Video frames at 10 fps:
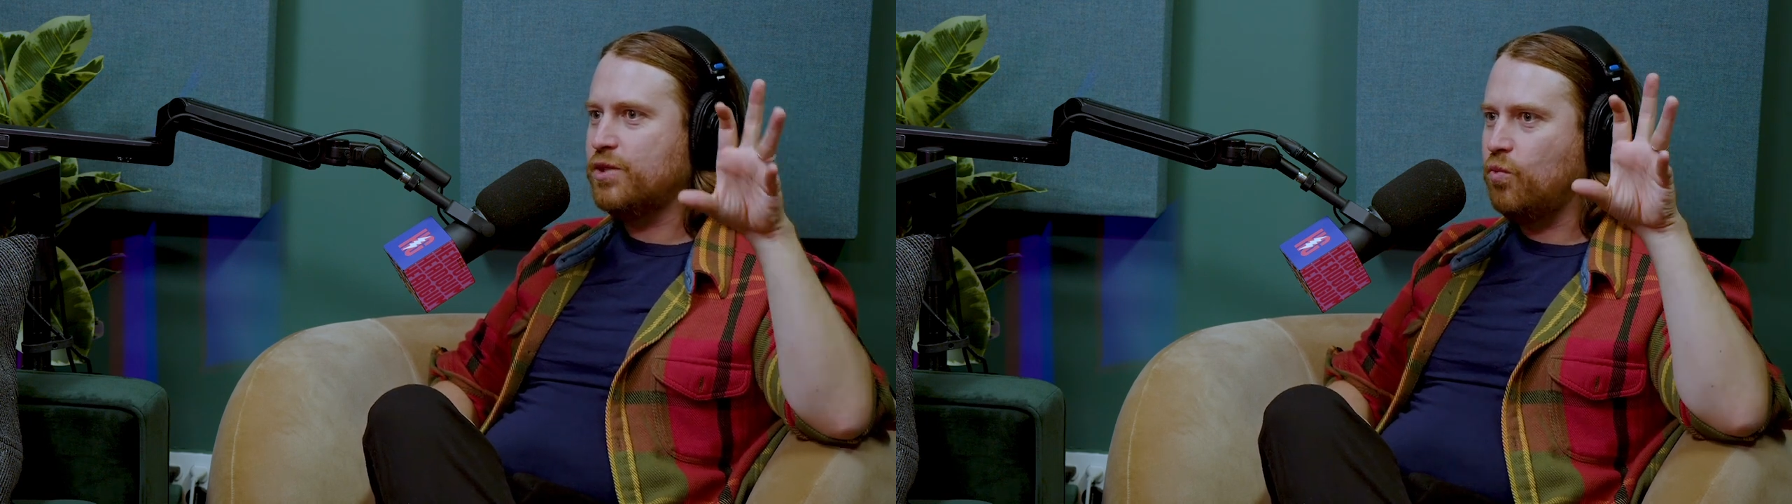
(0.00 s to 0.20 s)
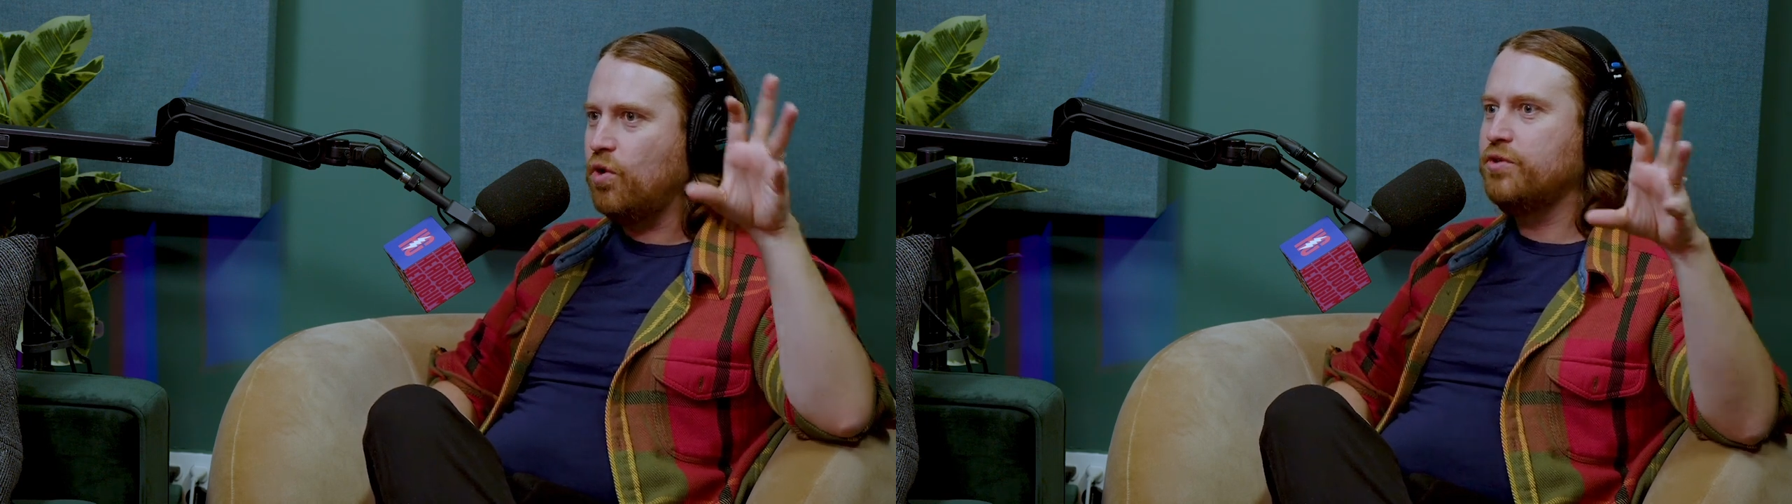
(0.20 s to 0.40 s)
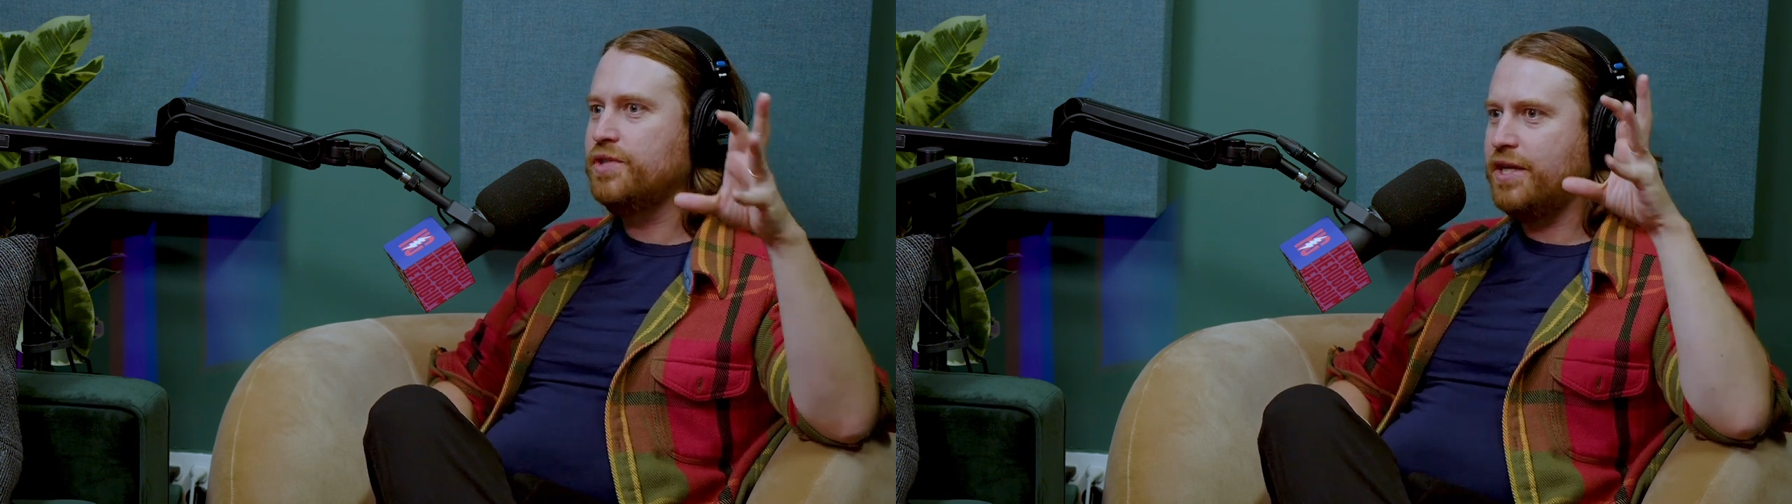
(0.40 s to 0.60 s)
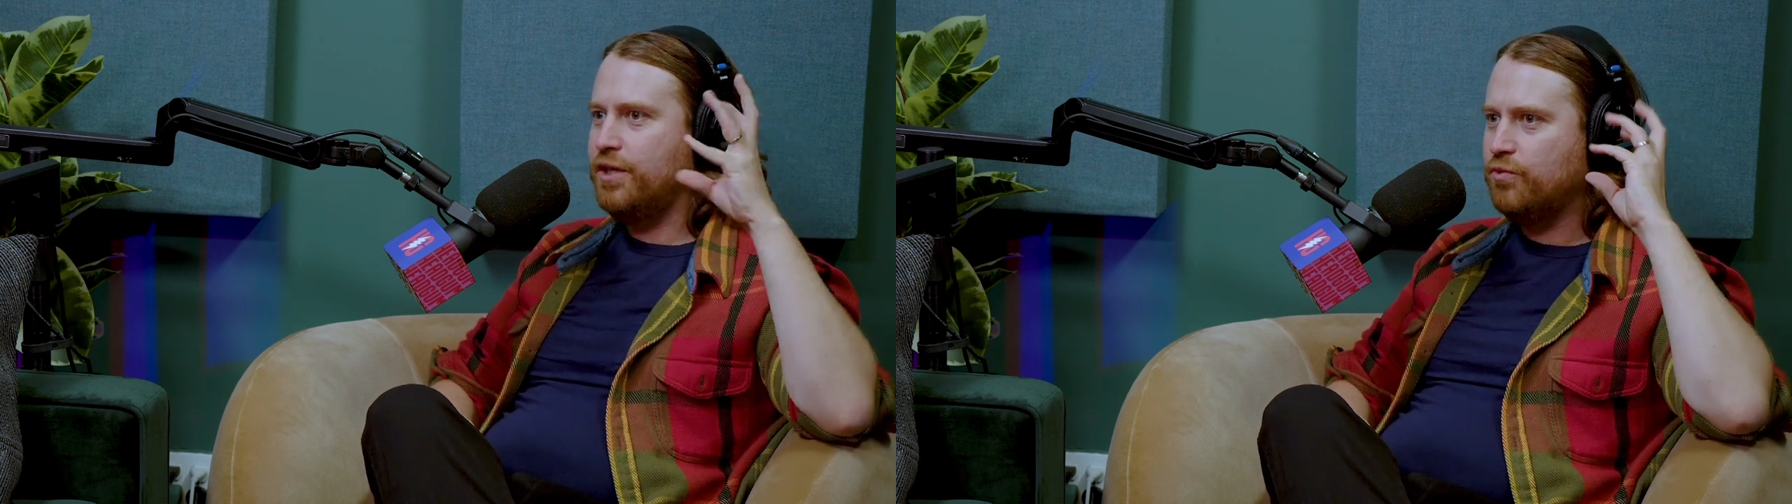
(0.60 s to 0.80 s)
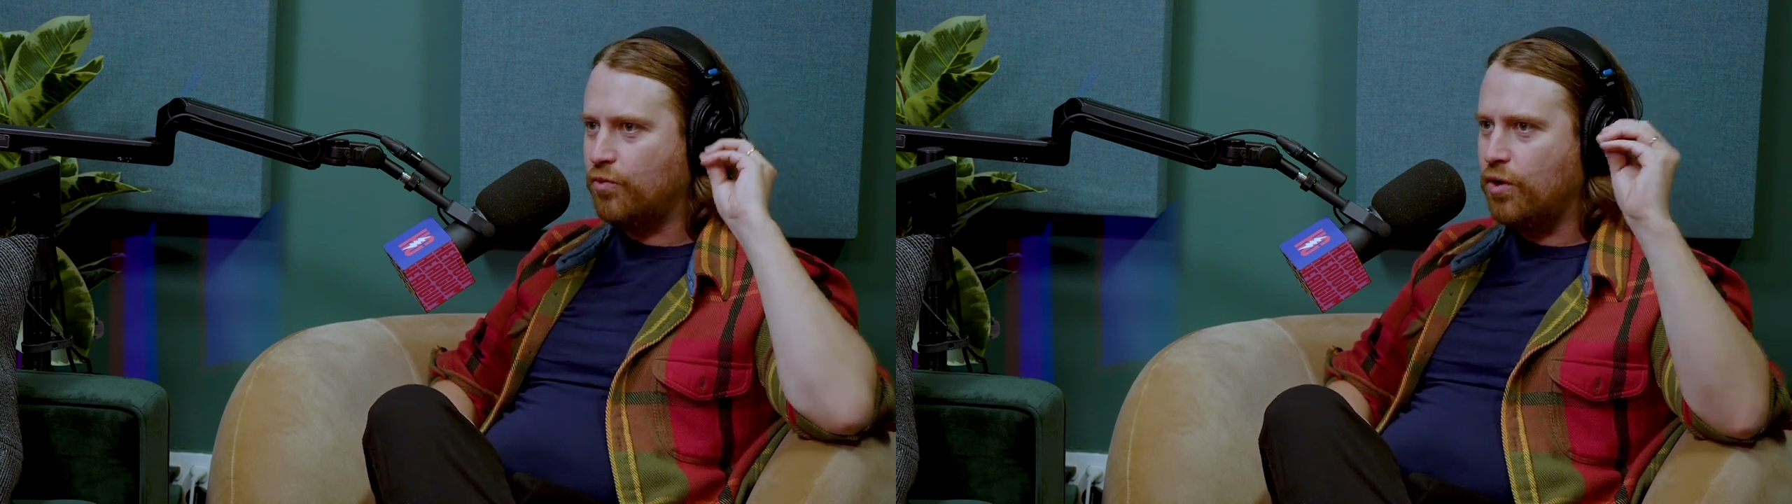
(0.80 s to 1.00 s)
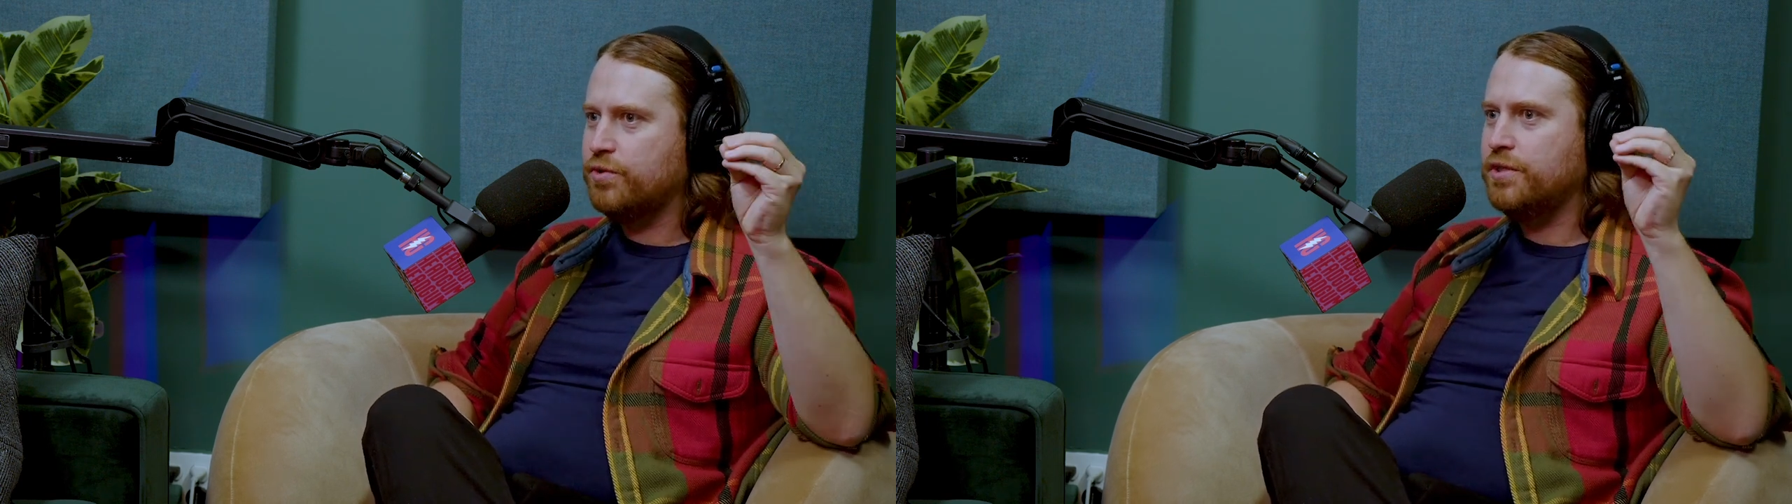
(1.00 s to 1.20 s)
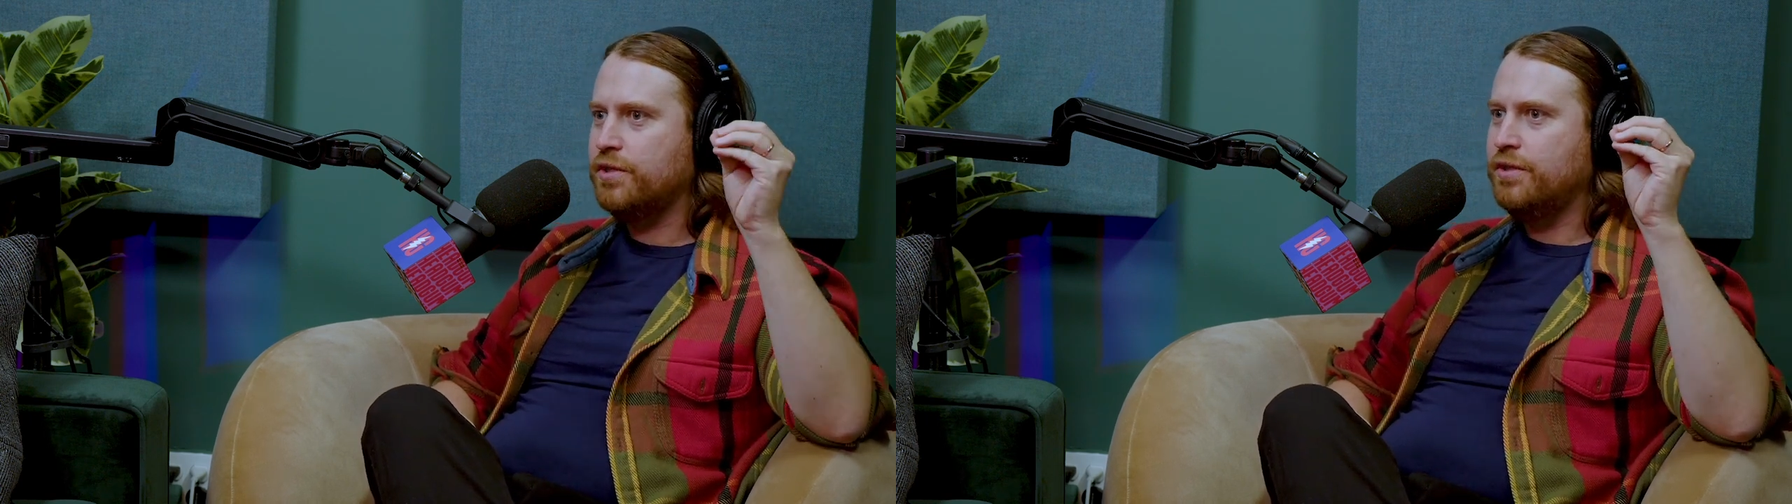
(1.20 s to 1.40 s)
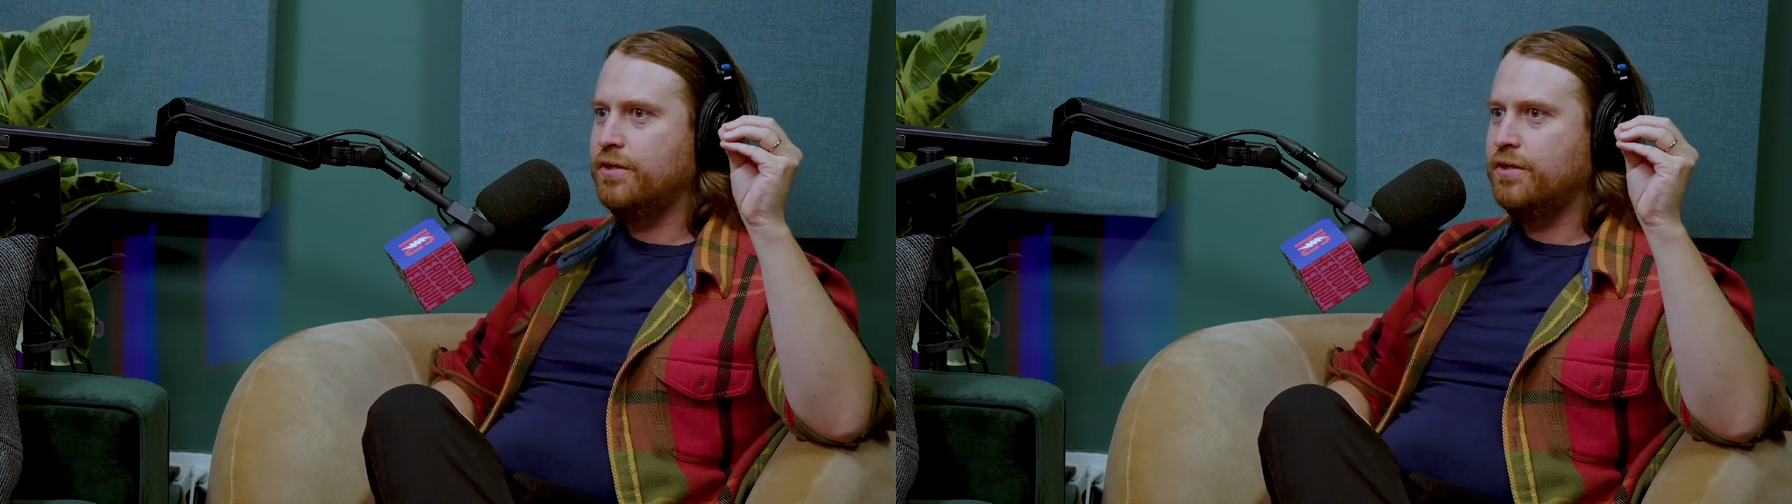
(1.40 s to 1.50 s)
The wonder is that he wrote